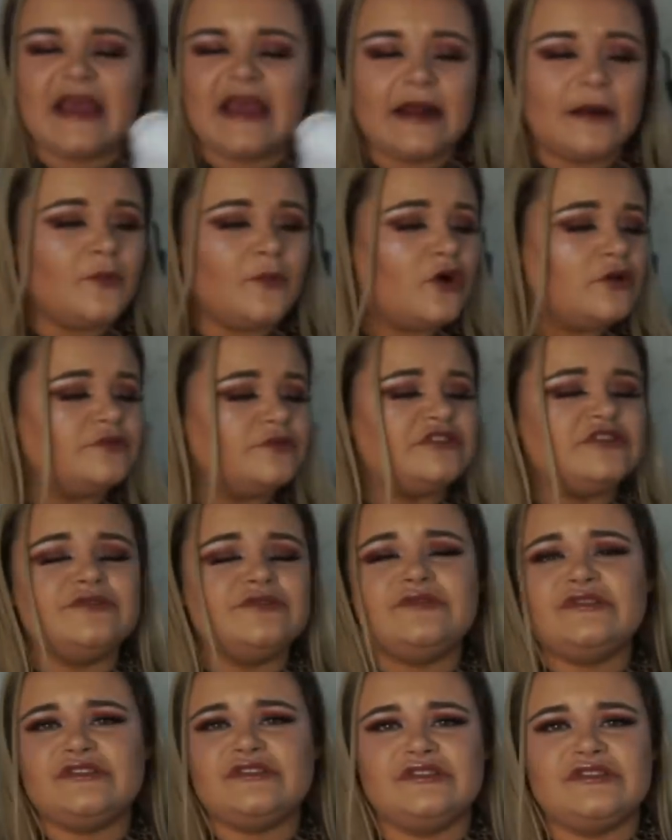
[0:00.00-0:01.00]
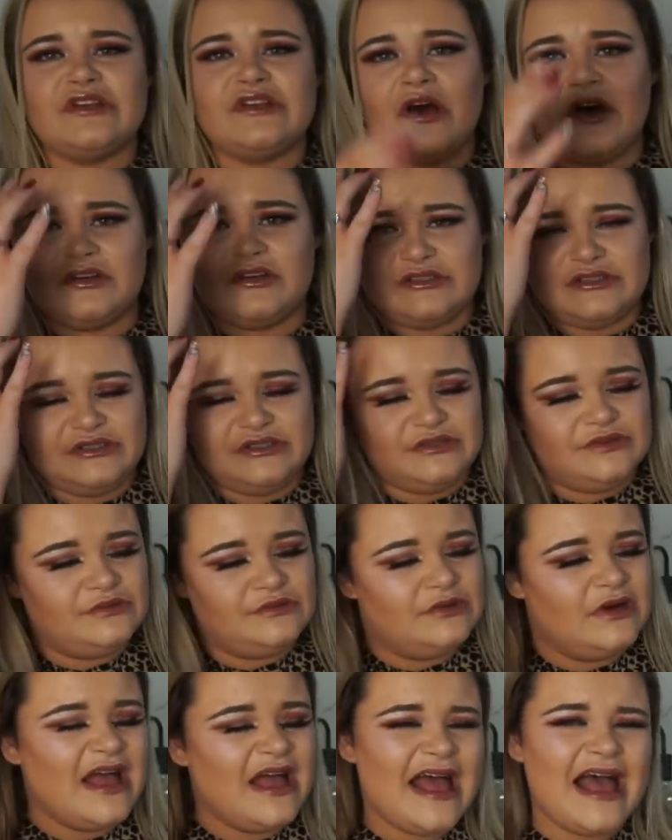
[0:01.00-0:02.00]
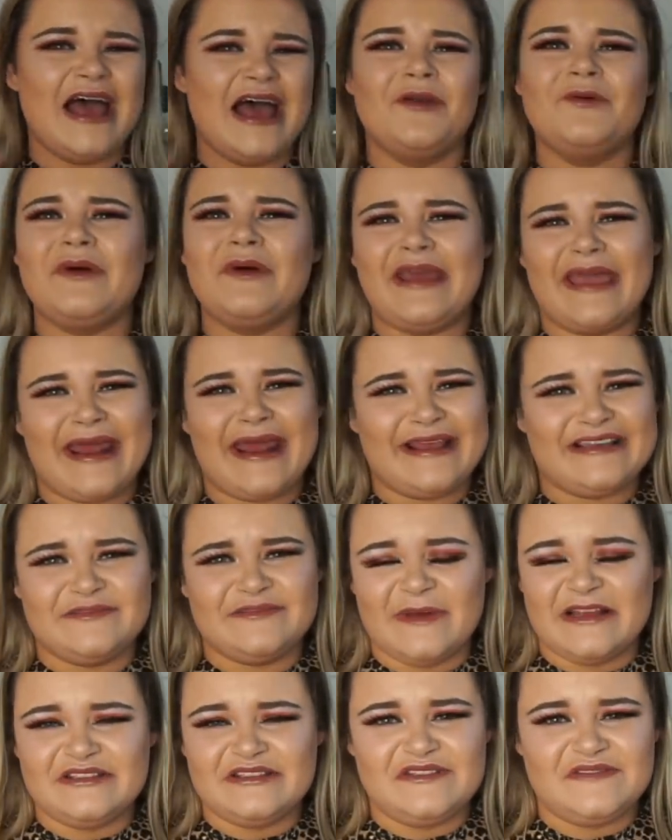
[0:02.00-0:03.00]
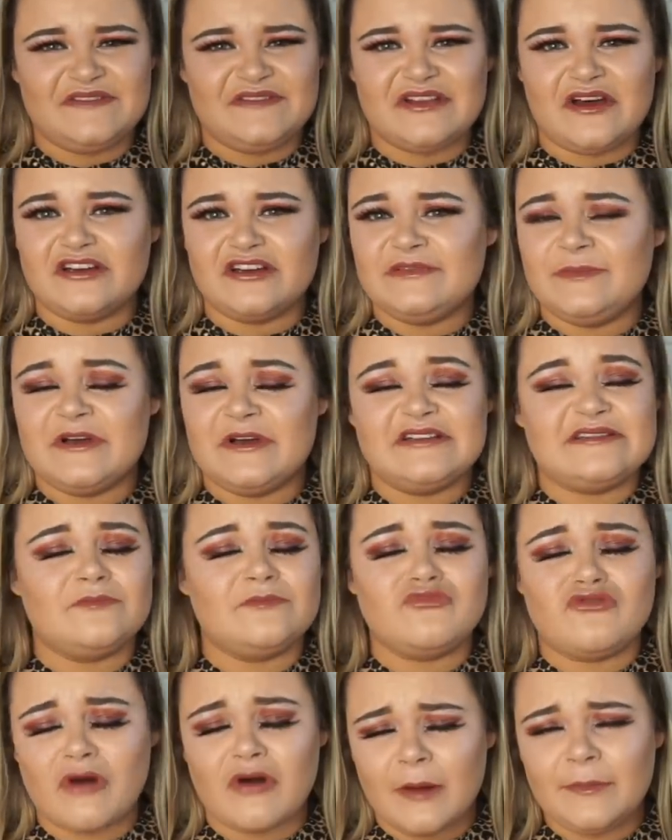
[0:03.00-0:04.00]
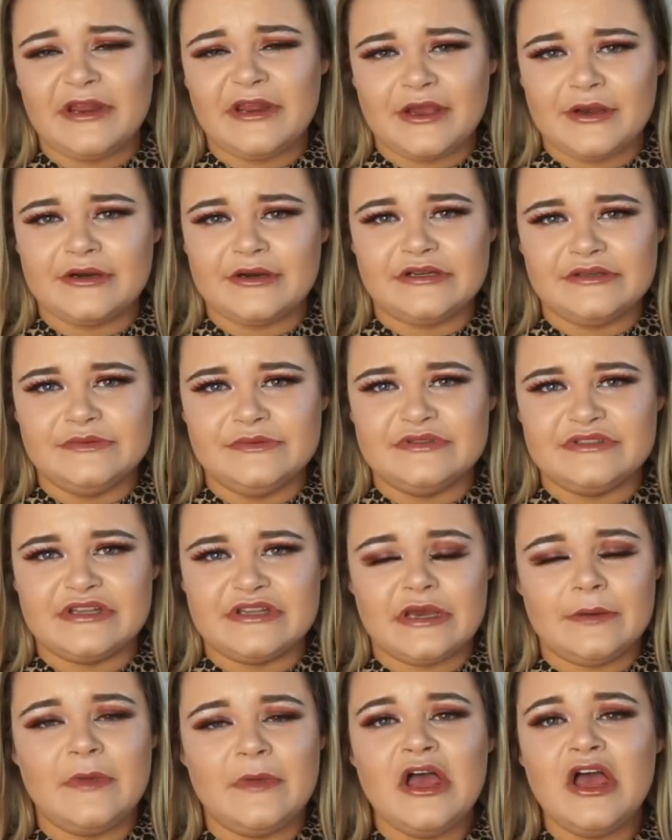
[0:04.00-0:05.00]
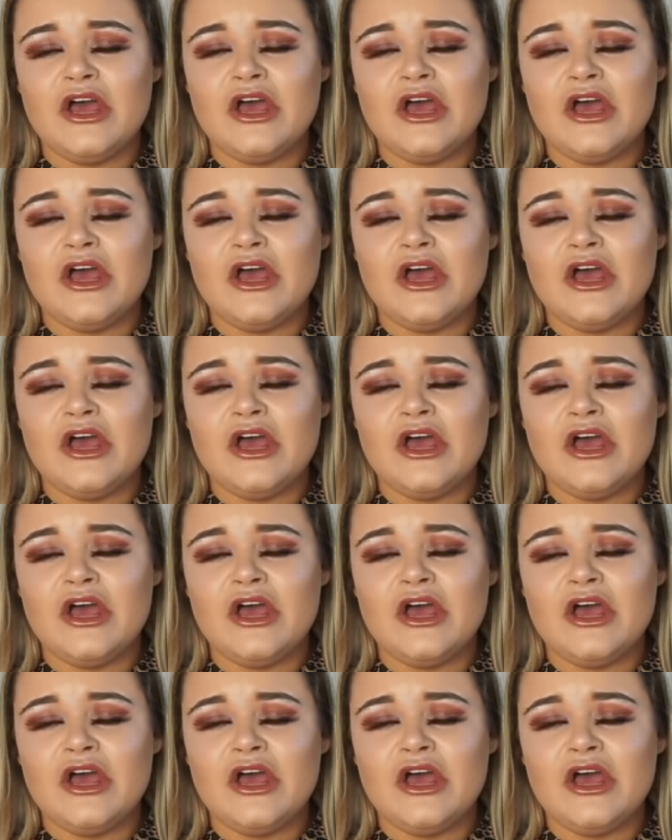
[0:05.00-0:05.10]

and I'm always losing socks, so I don't want to get expensive socks because I'm probably going to lose them.